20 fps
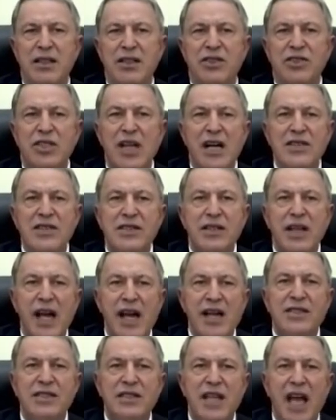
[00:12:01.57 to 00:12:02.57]
Just
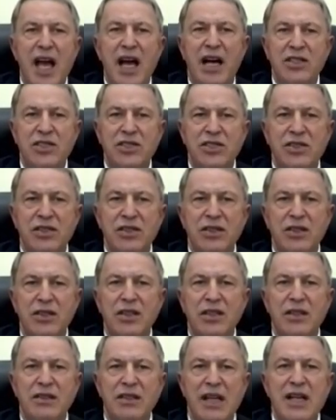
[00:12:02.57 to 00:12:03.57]
as Daesh
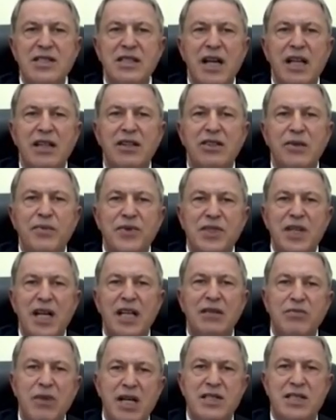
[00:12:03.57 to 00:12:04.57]
does not
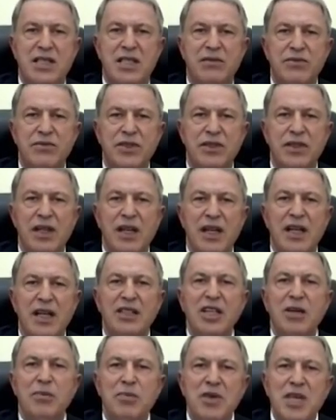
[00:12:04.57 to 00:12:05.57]
represent Muslims,
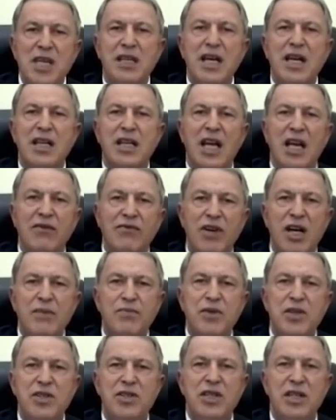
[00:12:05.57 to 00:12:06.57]
the PKK,
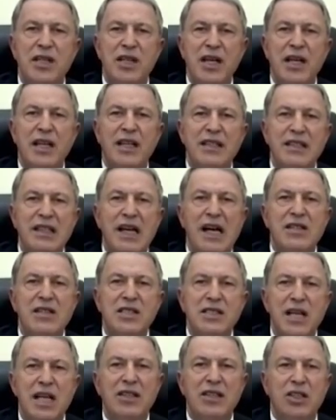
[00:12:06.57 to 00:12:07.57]
YPG does
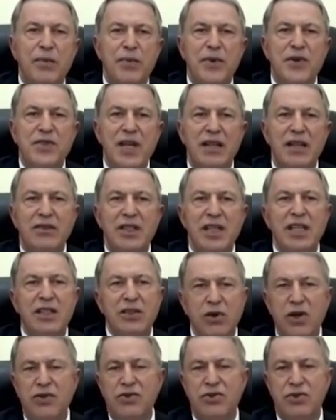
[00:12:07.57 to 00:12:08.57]
not represent the
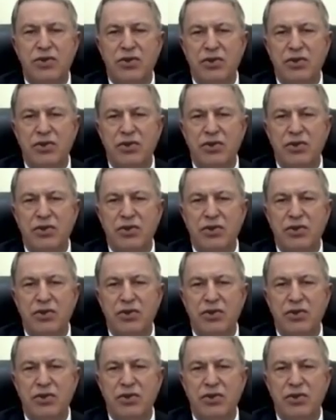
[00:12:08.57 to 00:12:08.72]
Kurds.